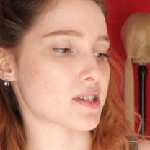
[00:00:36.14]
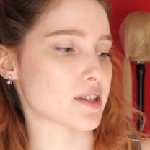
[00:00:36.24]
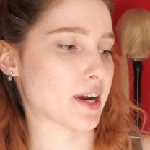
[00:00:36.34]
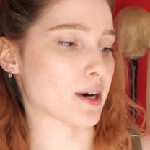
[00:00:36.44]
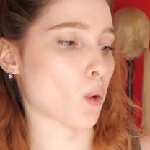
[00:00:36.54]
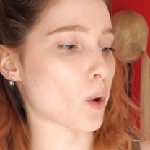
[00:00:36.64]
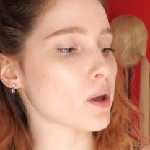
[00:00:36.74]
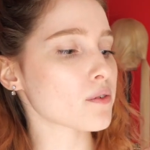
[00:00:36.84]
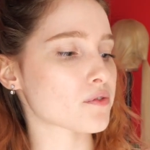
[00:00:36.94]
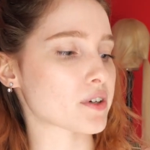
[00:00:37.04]
is their
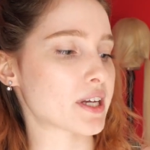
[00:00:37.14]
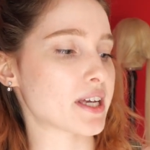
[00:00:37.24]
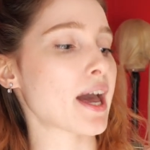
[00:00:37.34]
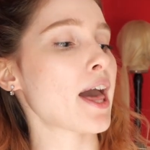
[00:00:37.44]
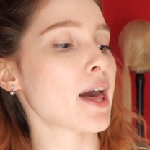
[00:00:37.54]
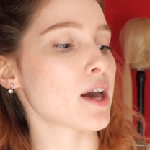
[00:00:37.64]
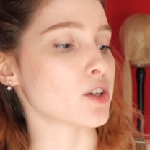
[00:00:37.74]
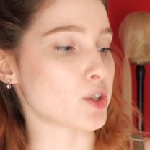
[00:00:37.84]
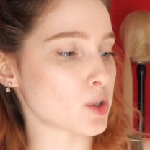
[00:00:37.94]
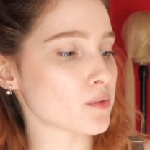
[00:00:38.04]
oil-free
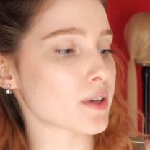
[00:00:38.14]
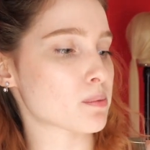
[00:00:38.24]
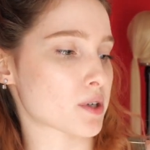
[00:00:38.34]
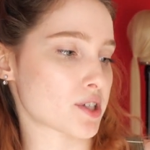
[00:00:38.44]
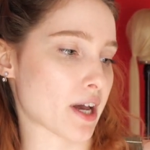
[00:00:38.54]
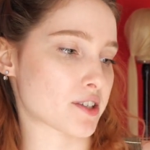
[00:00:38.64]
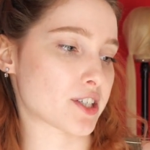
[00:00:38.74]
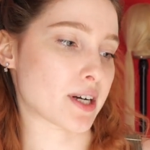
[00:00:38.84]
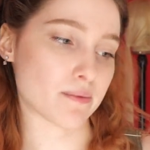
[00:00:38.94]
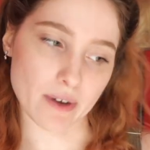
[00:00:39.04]
UV
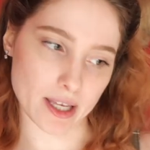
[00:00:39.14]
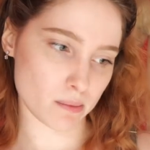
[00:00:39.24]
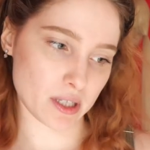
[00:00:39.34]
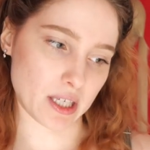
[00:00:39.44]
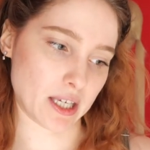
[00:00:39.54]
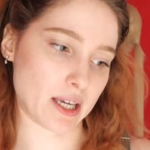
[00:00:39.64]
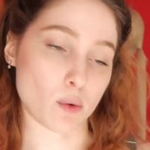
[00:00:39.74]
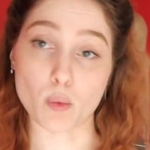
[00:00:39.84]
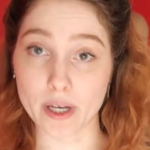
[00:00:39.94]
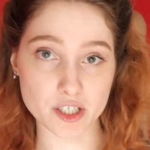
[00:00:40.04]
protector and vitamin E
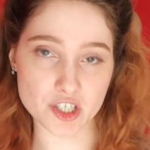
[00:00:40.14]
wig